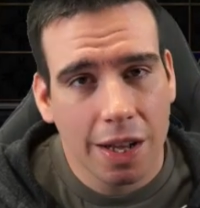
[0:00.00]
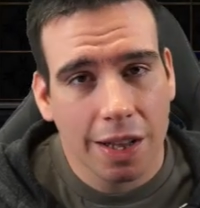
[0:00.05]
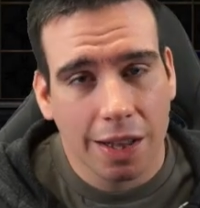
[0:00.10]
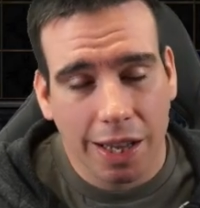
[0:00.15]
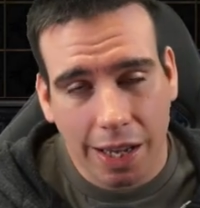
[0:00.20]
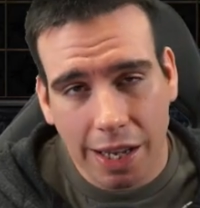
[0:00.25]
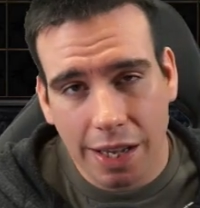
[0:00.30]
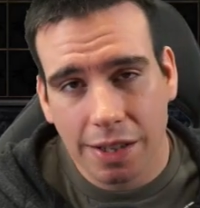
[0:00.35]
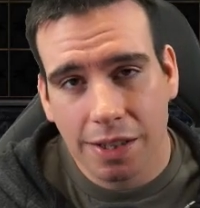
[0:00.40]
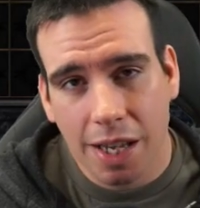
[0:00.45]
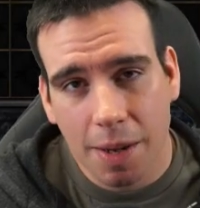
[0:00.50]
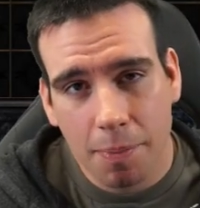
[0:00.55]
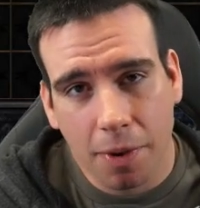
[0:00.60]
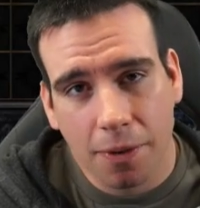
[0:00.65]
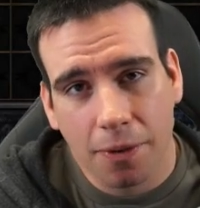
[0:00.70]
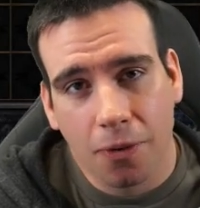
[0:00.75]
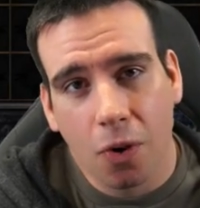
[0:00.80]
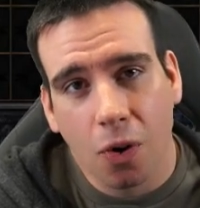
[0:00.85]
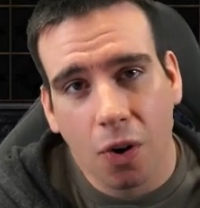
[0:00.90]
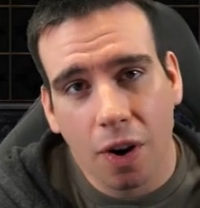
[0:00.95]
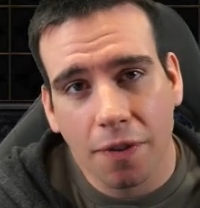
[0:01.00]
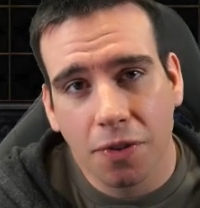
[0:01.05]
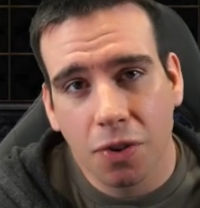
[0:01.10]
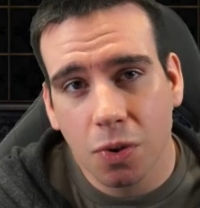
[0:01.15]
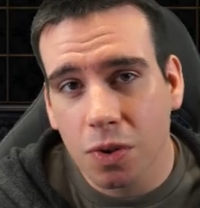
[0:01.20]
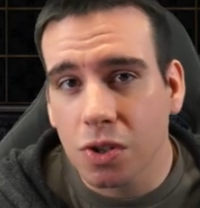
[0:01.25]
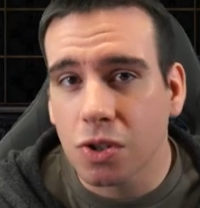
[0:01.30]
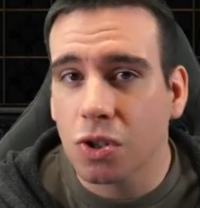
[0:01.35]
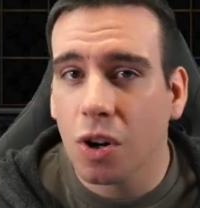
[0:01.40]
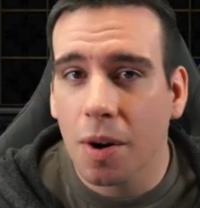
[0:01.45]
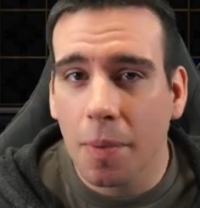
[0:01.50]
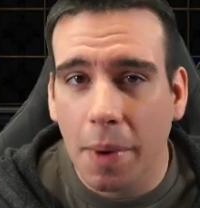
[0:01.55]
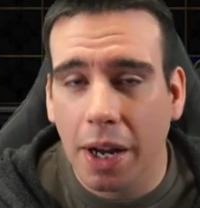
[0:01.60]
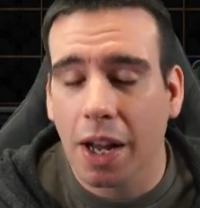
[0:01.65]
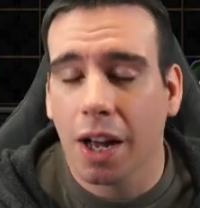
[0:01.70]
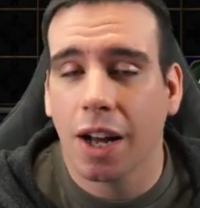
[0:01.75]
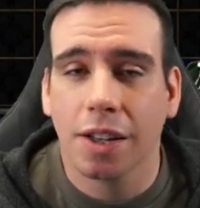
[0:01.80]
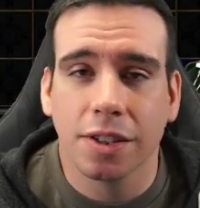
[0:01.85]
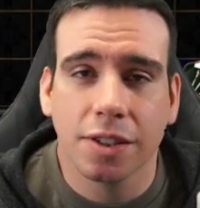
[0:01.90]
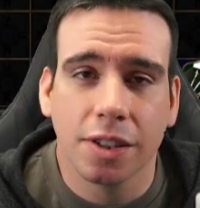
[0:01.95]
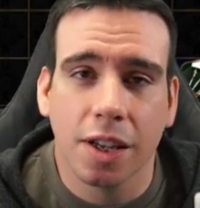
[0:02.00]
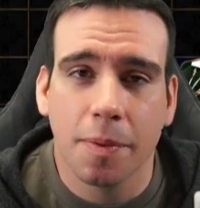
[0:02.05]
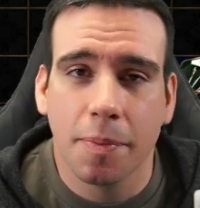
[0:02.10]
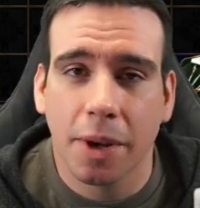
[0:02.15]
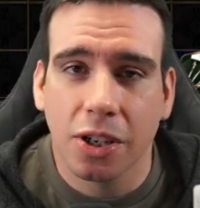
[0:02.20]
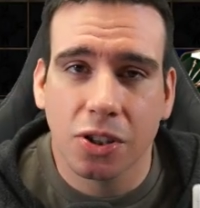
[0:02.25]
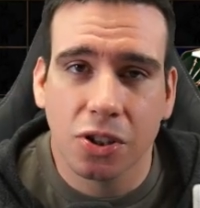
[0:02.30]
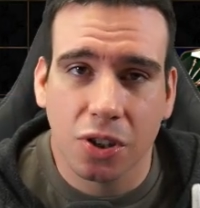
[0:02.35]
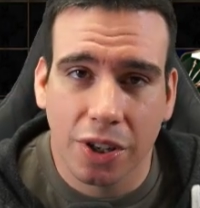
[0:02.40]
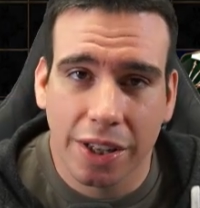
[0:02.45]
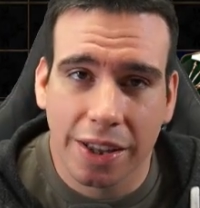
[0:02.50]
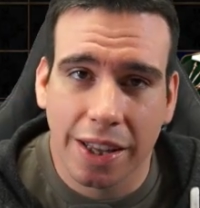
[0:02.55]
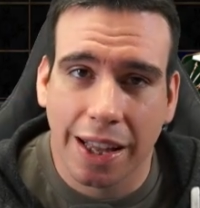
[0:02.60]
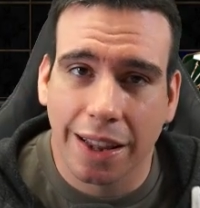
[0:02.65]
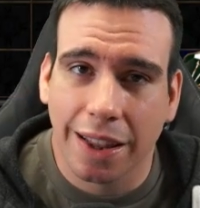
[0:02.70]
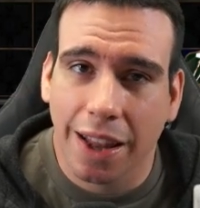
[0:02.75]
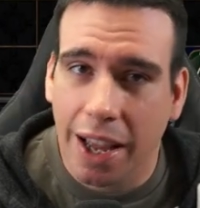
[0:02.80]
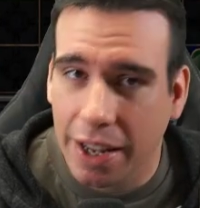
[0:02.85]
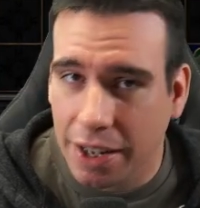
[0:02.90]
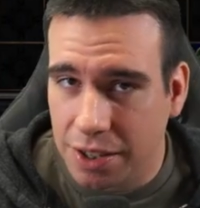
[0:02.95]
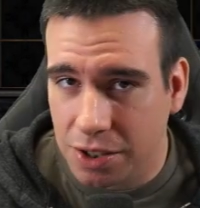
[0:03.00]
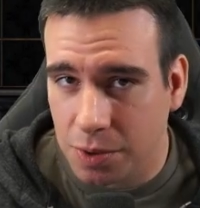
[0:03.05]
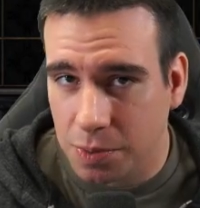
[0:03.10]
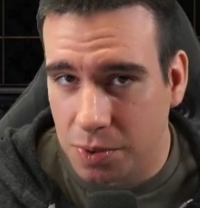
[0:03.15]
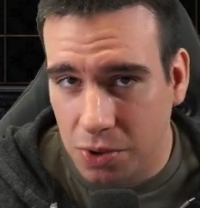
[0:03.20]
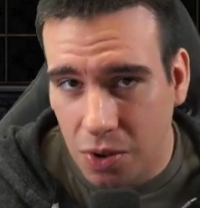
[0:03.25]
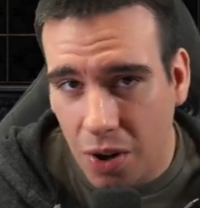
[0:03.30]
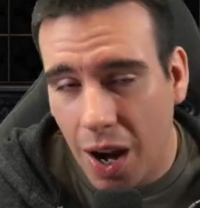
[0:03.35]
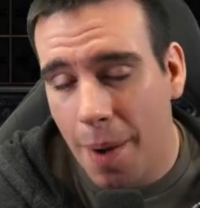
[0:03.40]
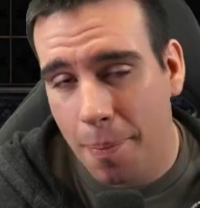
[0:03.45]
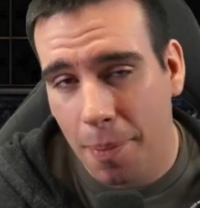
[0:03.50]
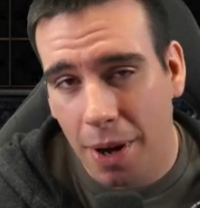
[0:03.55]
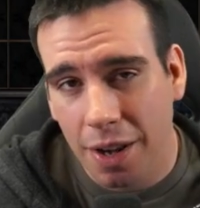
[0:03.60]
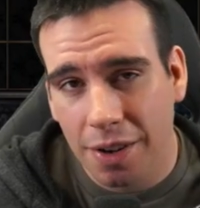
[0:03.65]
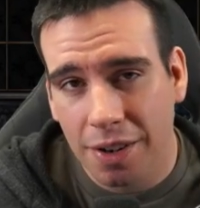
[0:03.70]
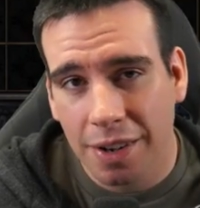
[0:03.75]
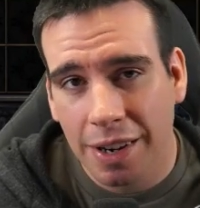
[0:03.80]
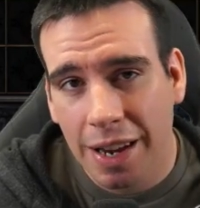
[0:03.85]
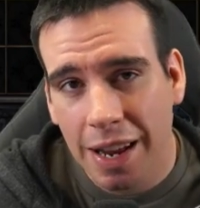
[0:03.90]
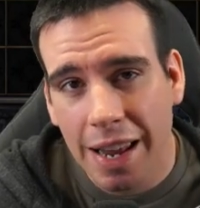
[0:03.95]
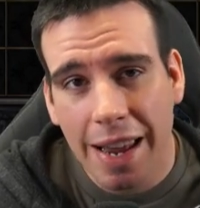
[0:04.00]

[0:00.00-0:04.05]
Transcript: Like I said before, if you enjoy my content, make sure you hit that like and subscribe button.